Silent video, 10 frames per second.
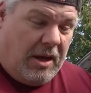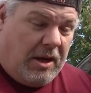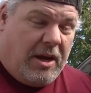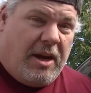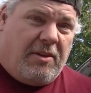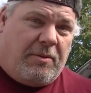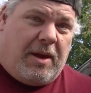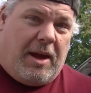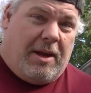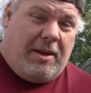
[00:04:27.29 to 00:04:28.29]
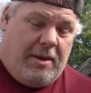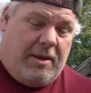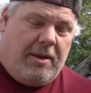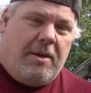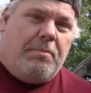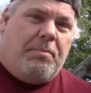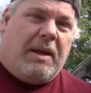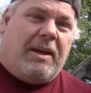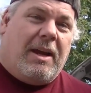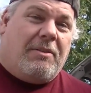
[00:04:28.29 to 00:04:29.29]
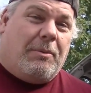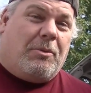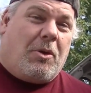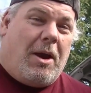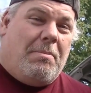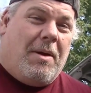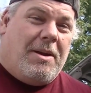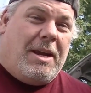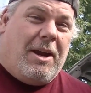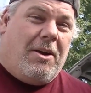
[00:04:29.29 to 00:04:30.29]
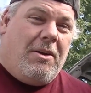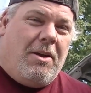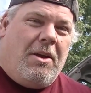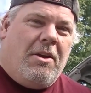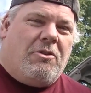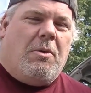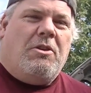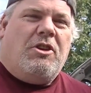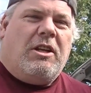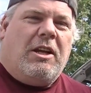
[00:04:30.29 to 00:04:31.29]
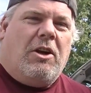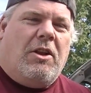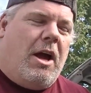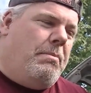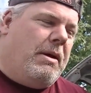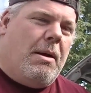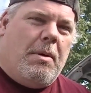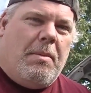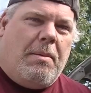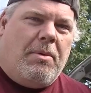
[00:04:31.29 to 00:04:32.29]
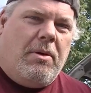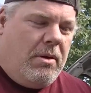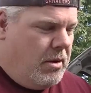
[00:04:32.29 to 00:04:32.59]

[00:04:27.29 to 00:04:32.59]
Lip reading: Got a nice big subscribe button here, so why don't you click on that, become a member,